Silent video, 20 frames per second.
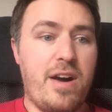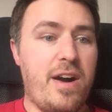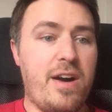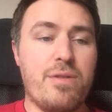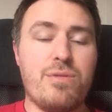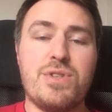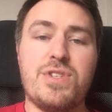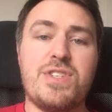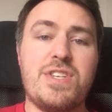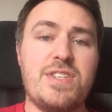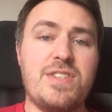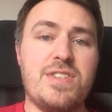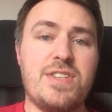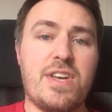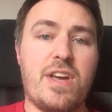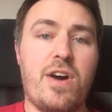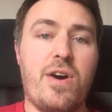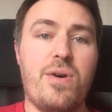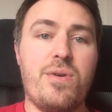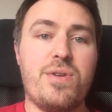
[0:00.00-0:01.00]
I was a season
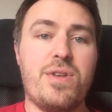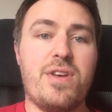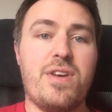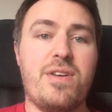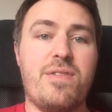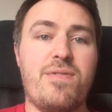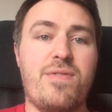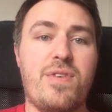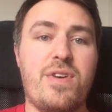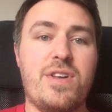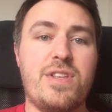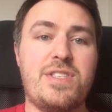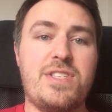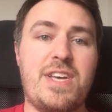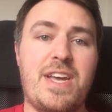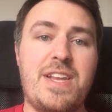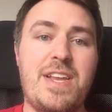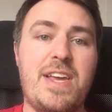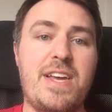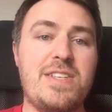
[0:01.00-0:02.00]
ticket holder for
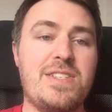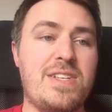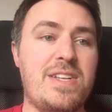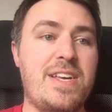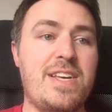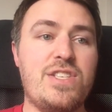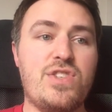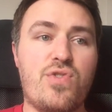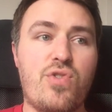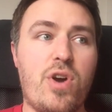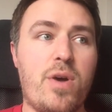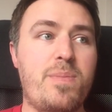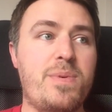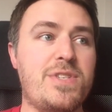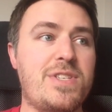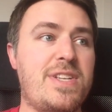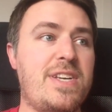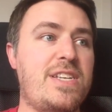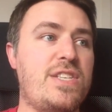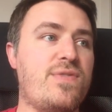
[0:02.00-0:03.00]
10 years at Leeds, grew up
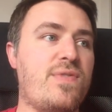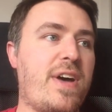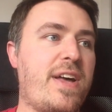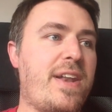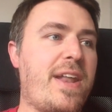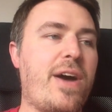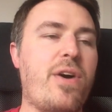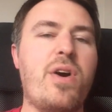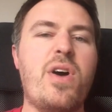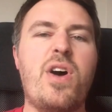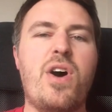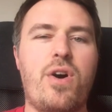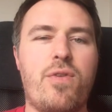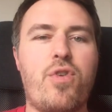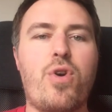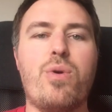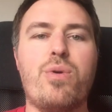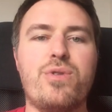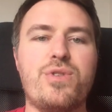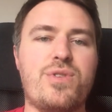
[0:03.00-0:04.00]
as a Leeds fan. Now,
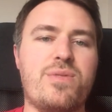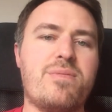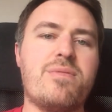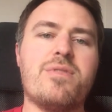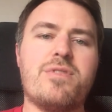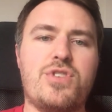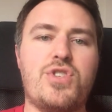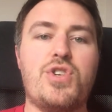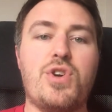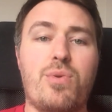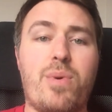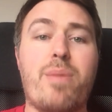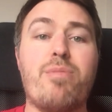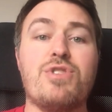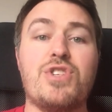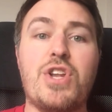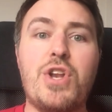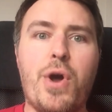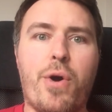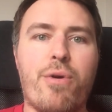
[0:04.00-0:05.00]
of course, Stuart Webber
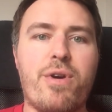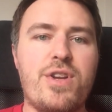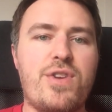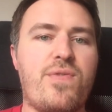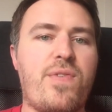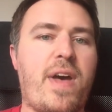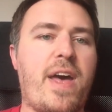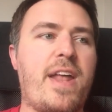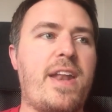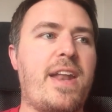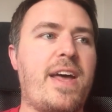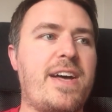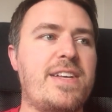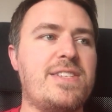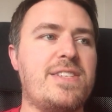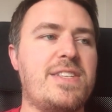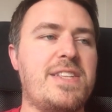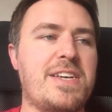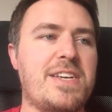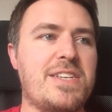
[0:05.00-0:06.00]
is a Norwich fan,
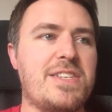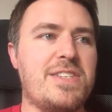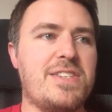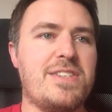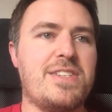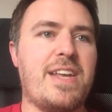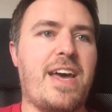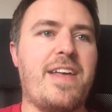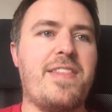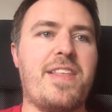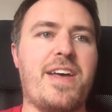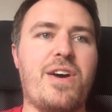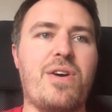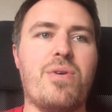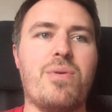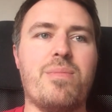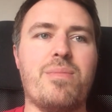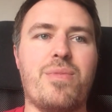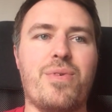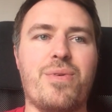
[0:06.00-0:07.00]
as things stand, that
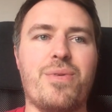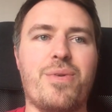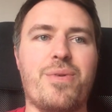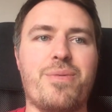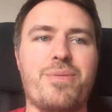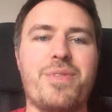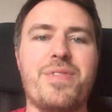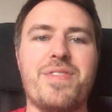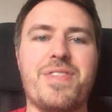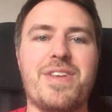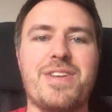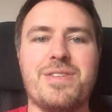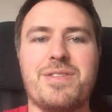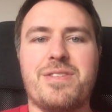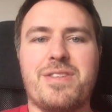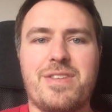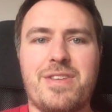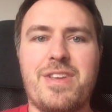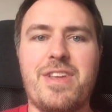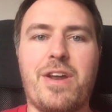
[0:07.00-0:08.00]
all, that,
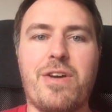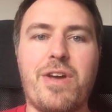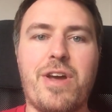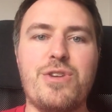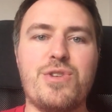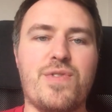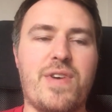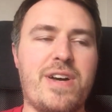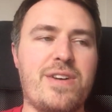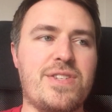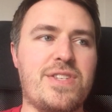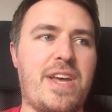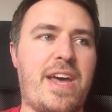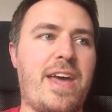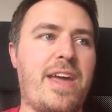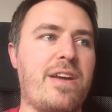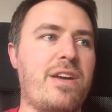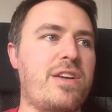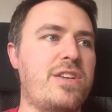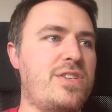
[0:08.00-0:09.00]
you know, goes without
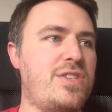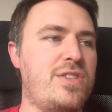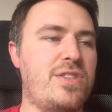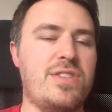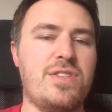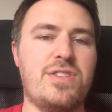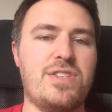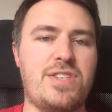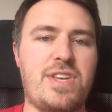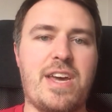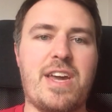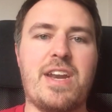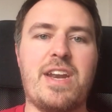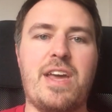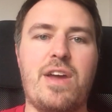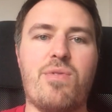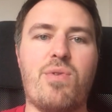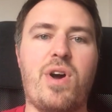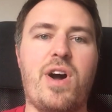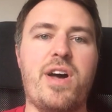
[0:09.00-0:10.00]
saying. The second
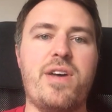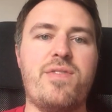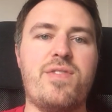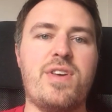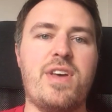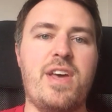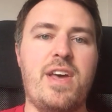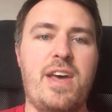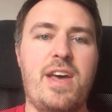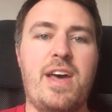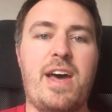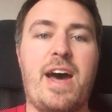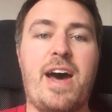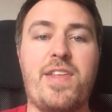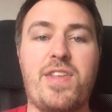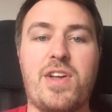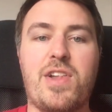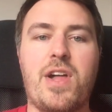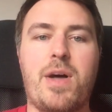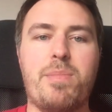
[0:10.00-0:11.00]
he arrived
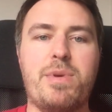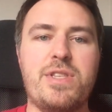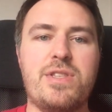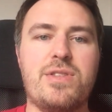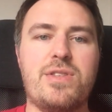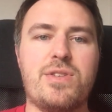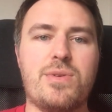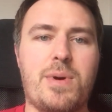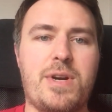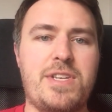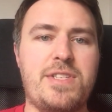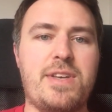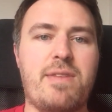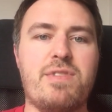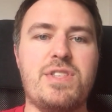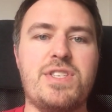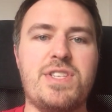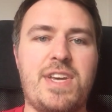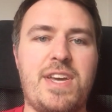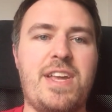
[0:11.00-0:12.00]
at the club in
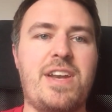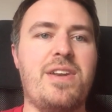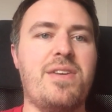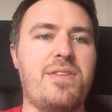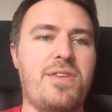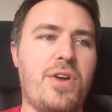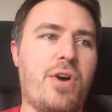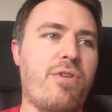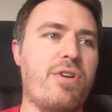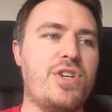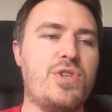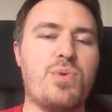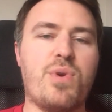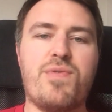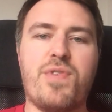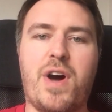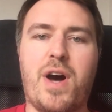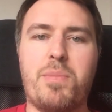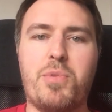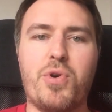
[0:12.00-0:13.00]
2017, Norwich were
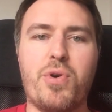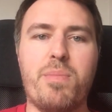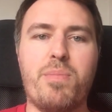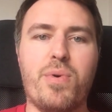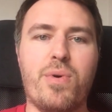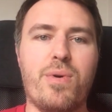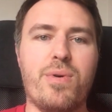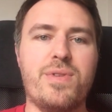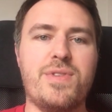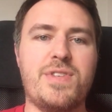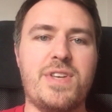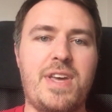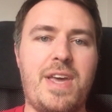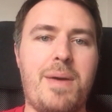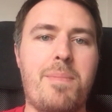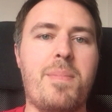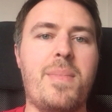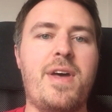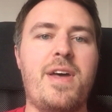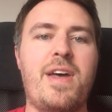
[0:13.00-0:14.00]
far more important to
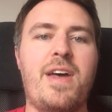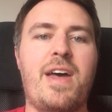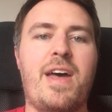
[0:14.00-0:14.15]
him